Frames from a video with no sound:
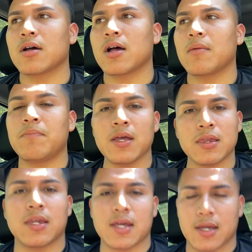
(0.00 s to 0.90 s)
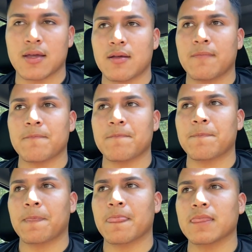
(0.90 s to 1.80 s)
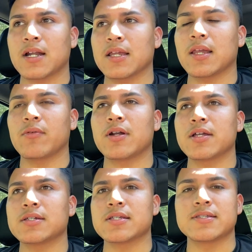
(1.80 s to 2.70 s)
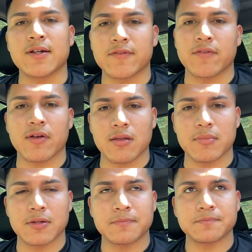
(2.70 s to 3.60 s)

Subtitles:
a big thing that I think what it is, it's self-development.